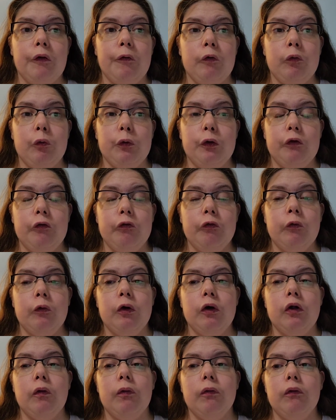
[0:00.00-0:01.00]
on the
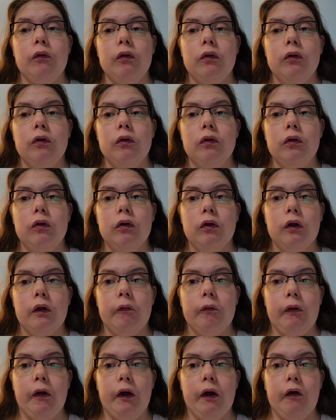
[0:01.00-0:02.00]
24th
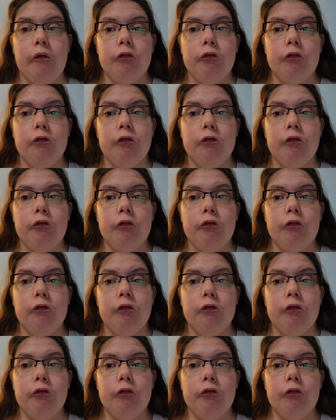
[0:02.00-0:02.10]
in the